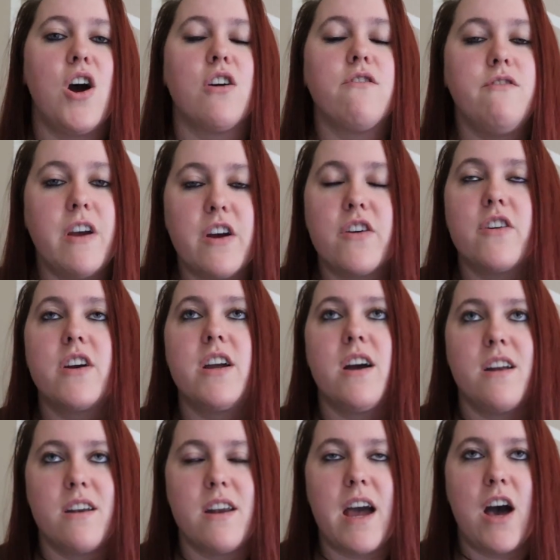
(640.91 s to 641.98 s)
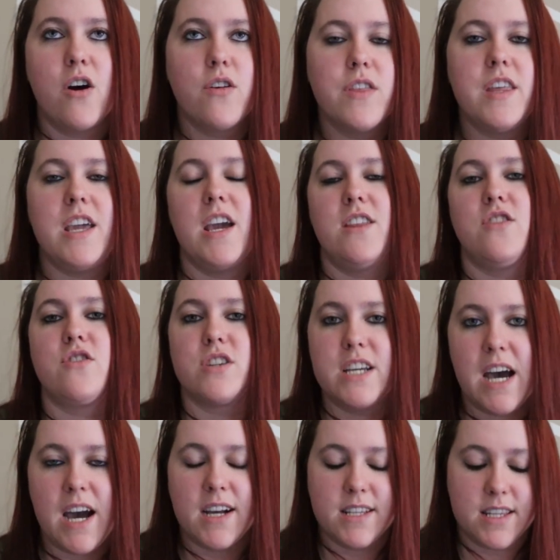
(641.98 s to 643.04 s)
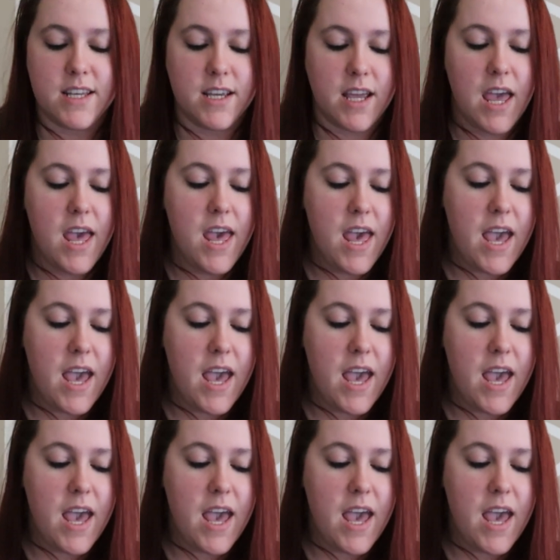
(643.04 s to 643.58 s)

are very unhealthy and they're toxic.